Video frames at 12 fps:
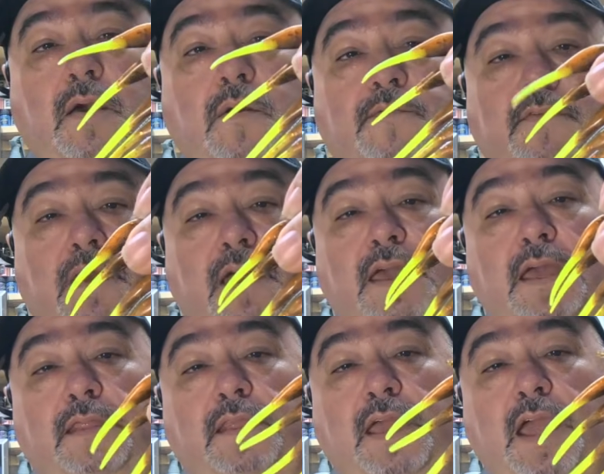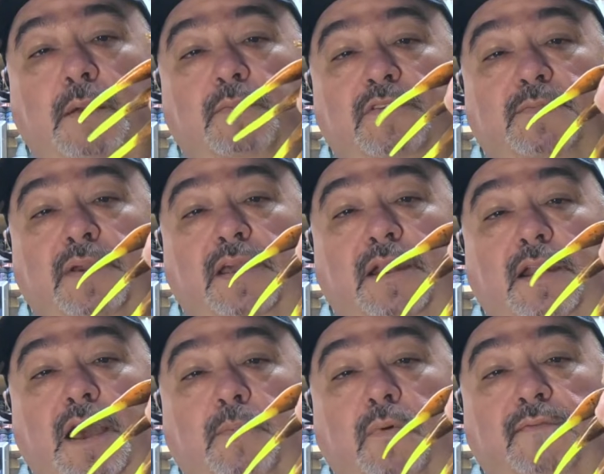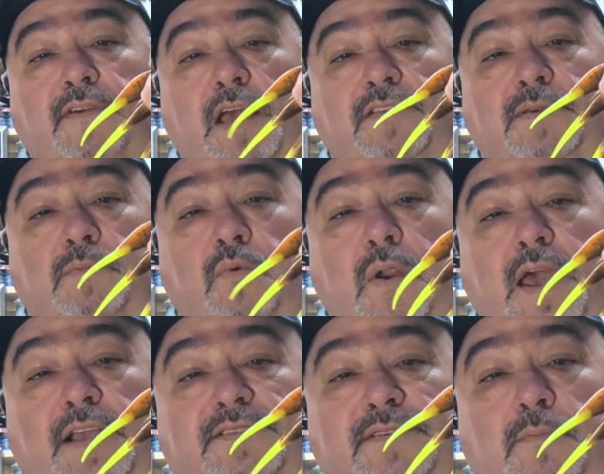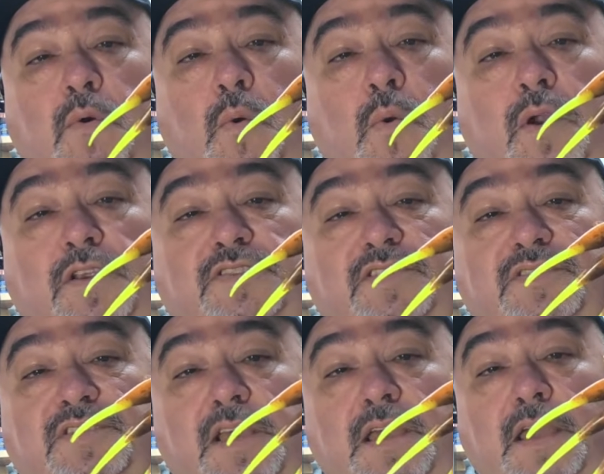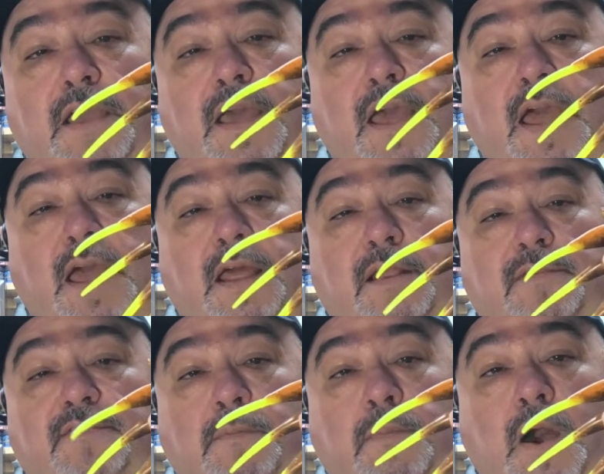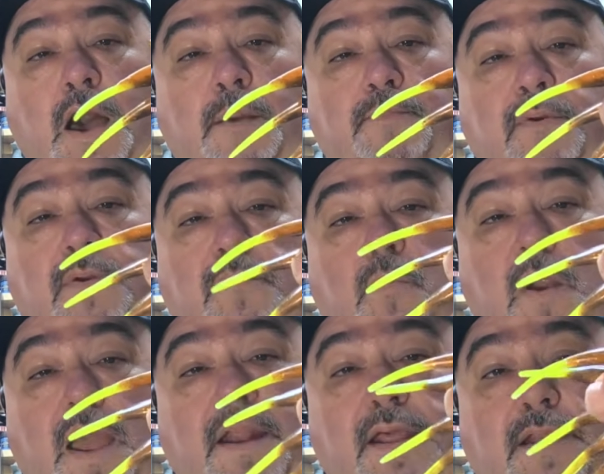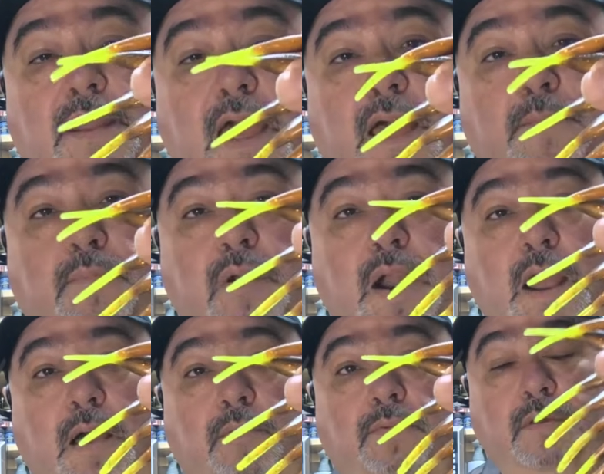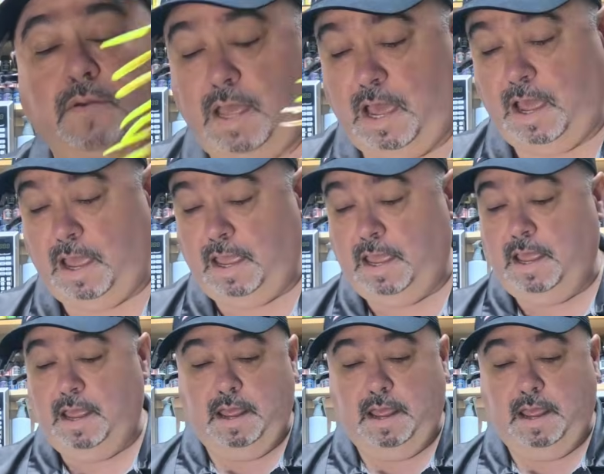Hopefully, again, the camera's picking it up. We've got some reds, some oranges, and some copper and red in that, brown, okay?